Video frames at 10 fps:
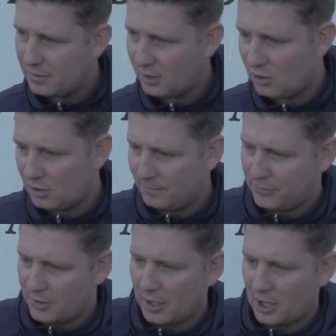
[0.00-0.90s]
they're all
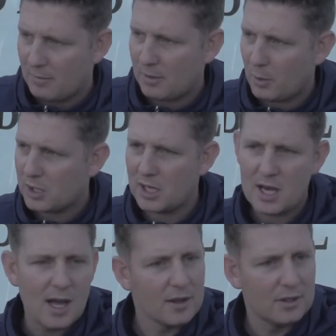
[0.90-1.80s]
turning up, they're working
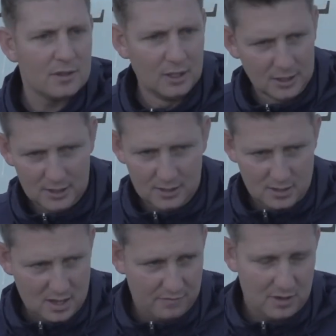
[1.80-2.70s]
hard, and
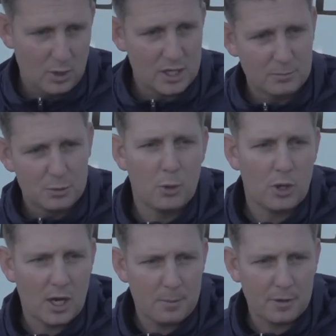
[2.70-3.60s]
every one of them's
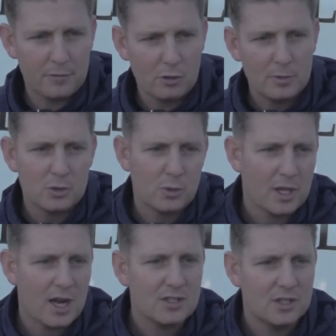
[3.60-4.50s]
putting in a performance when
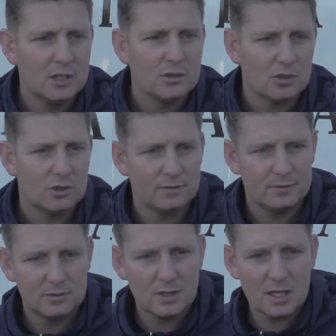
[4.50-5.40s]
they're asked to. So,
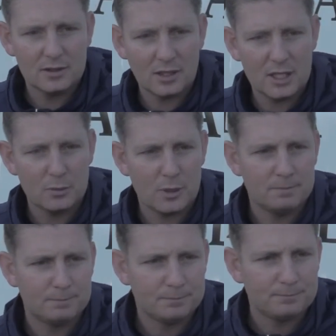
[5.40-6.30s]
nah, delighted with them.